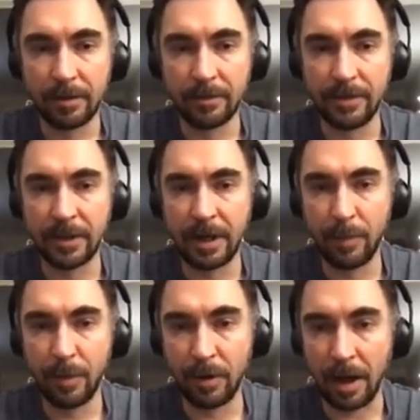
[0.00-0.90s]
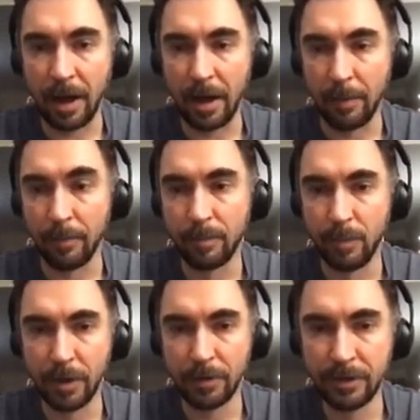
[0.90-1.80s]
Disclaimer, I'm
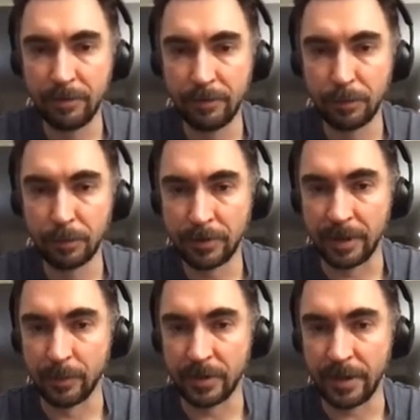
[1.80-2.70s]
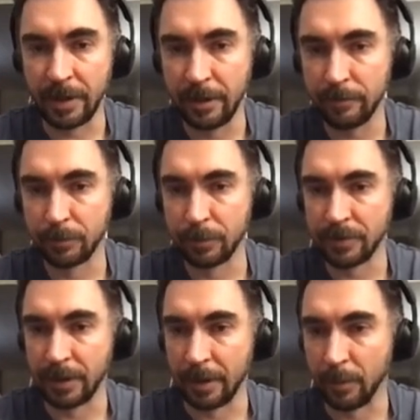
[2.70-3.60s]
building full nodes, I'm selling full nodes,
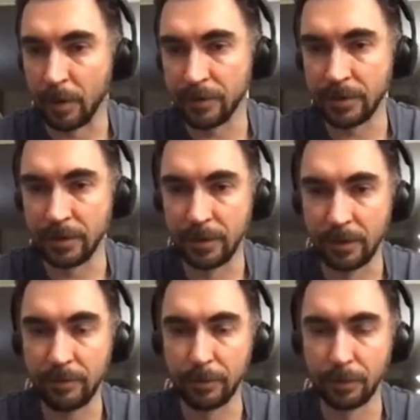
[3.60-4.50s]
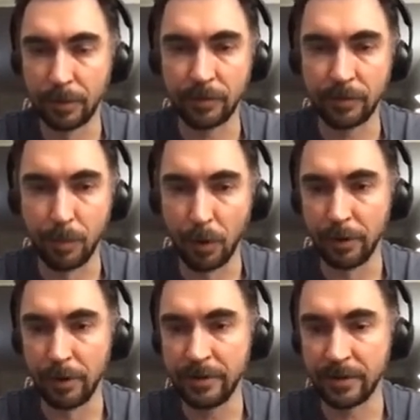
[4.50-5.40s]
and I'm hosting full nodes for
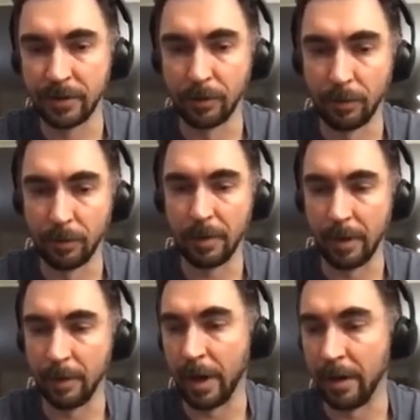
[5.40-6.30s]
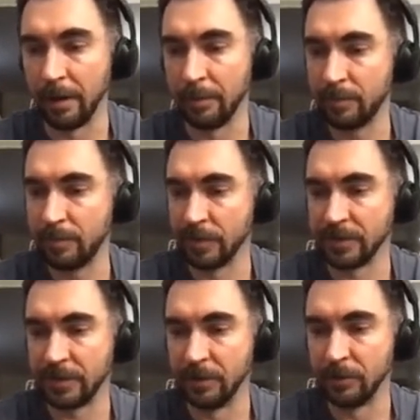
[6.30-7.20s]
money. So my
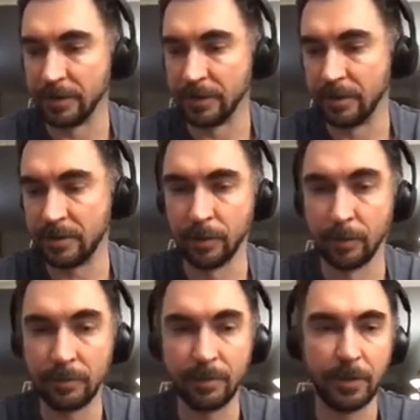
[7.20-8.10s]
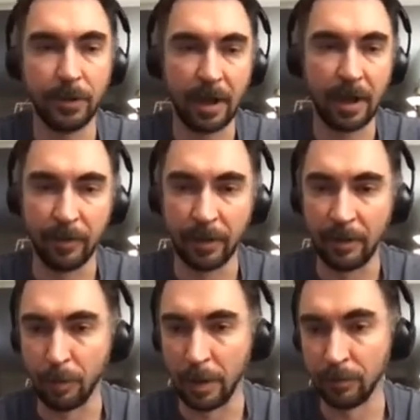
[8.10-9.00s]
first interest is in having
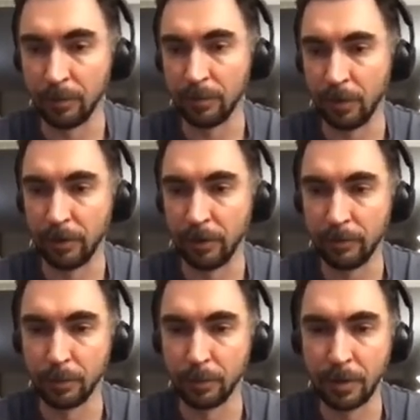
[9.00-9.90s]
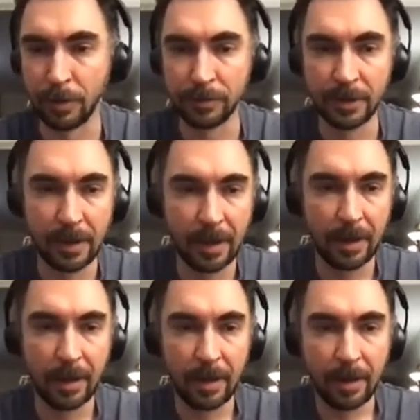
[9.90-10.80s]
everyone running a full node.
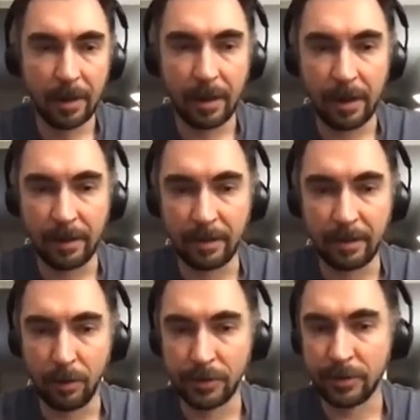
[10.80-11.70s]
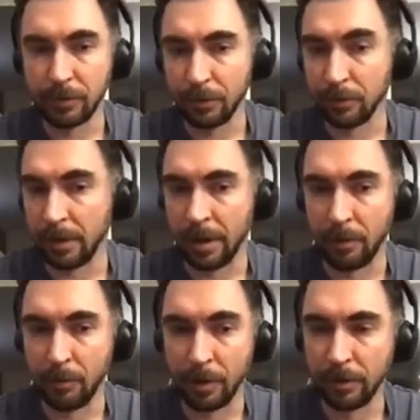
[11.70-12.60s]
And also
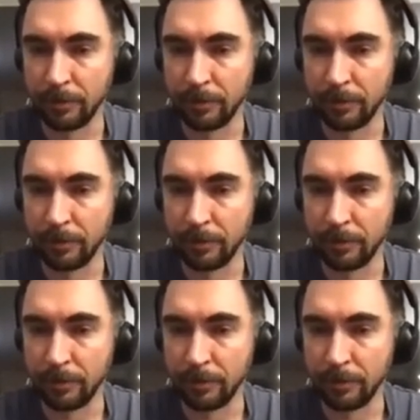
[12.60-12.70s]
running a